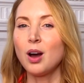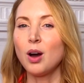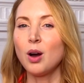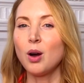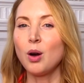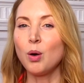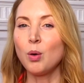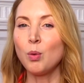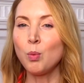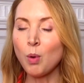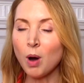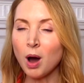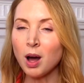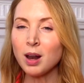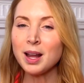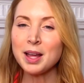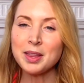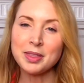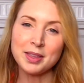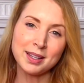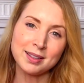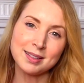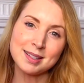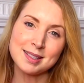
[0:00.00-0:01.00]
While I
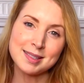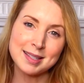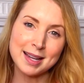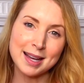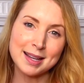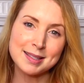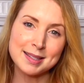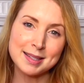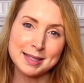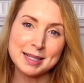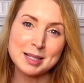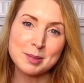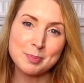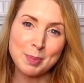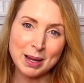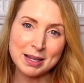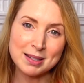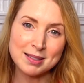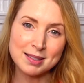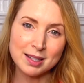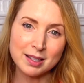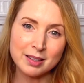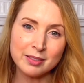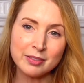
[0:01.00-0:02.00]
think this test is
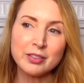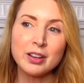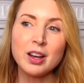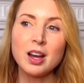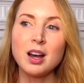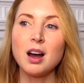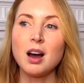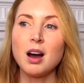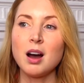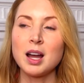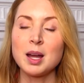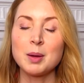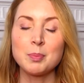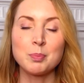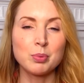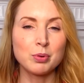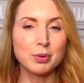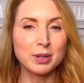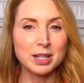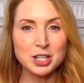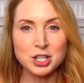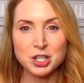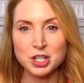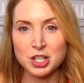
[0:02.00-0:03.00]
expensive, I
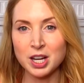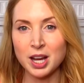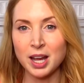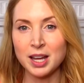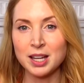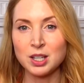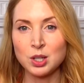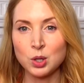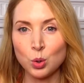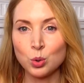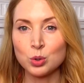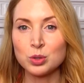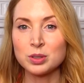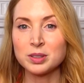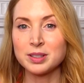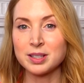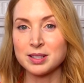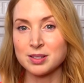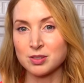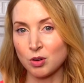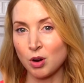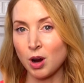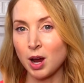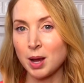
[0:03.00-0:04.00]
appreciate Gordon
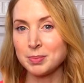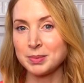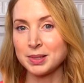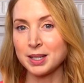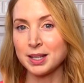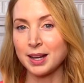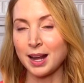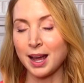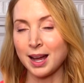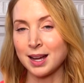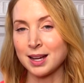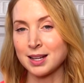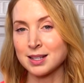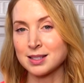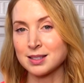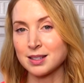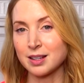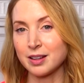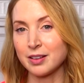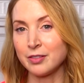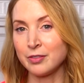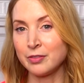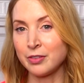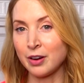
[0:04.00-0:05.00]
described it as
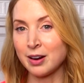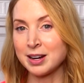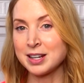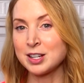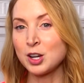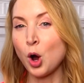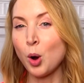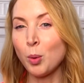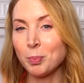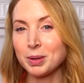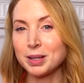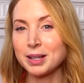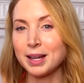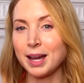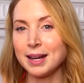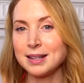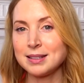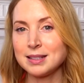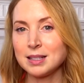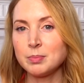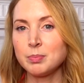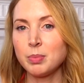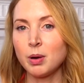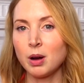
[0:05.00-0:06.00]
very
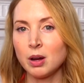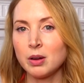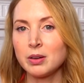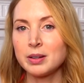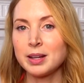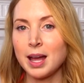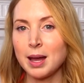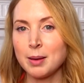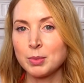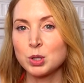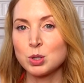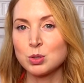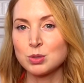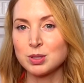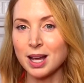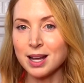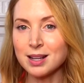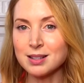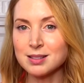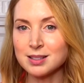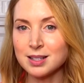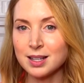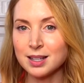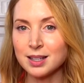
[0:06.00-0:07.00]
complicated biochemical
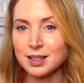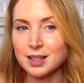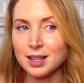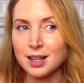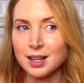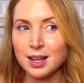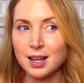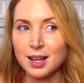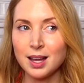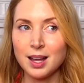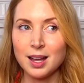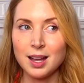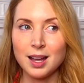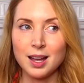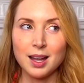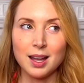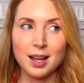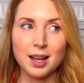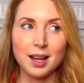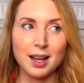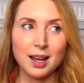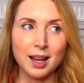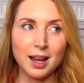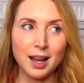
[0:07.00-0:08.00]
testing,
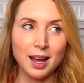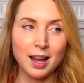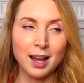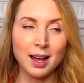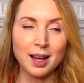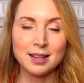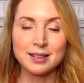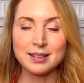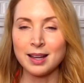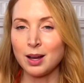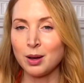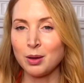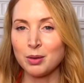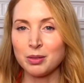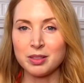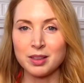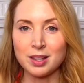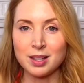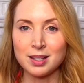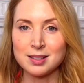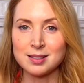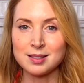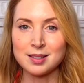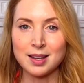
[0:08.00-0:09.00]
and health
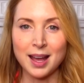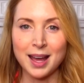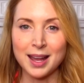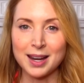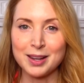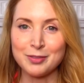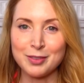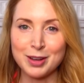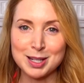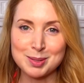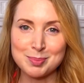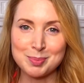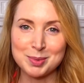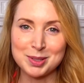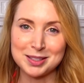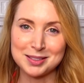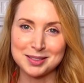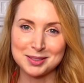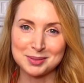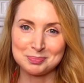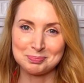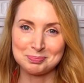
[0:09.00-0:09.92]
is an investment.